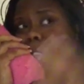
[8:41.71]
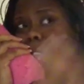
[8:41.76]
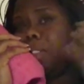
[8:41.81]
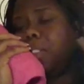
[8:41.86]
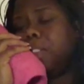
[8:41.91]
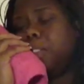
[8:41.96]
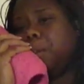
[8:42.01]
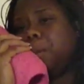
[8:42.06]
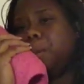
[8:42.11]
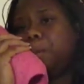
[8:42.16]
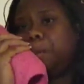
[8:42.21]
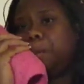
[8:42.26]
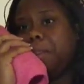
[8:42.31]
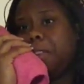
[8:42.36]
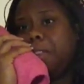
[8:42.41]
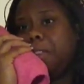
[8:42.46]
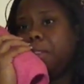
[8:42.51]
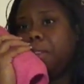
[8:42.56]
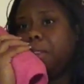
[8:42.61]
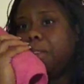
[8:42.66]
And I'm going to
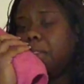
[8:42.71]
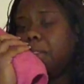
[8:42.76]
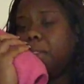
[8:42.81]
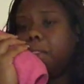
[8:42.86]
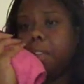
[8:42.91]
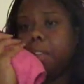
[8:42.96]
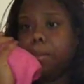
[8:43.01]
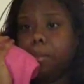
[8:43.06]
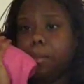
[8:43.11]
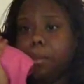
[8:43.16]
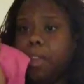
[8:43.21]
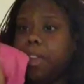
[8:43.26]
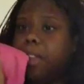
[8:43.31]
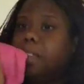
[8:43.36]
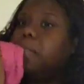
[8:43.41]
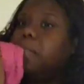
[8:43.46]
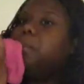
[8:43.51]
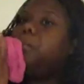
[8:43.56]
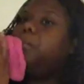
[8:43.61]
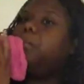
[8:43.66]
be
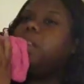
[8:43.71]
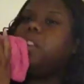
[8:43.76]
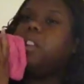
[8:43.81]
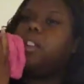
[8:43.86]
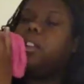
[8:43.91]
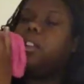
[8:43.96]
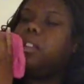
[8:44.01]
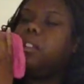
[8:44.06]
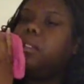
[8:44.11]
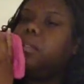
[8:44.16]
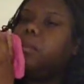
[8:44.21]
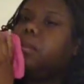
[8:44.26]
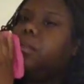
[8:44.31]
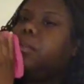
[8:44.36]
back to breaker.